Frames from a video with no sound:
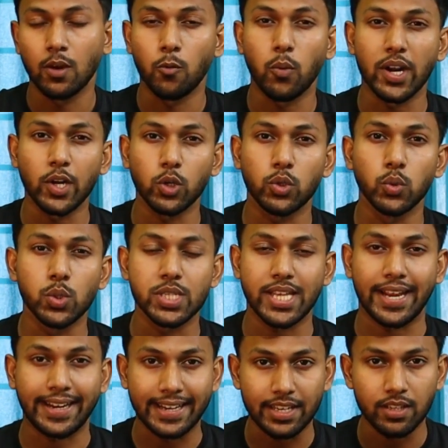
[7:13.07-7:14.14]
1 or 2
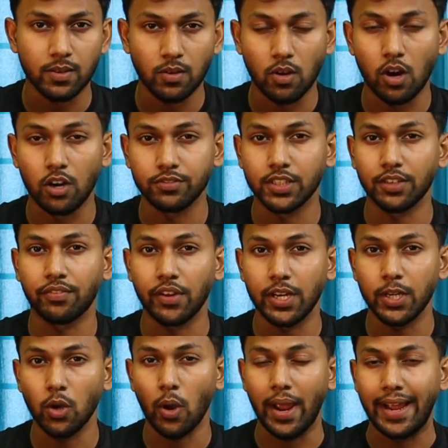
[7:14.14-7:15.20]
seconds of the
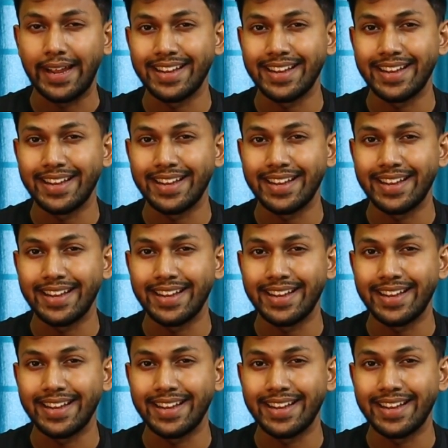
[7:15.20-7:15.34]
video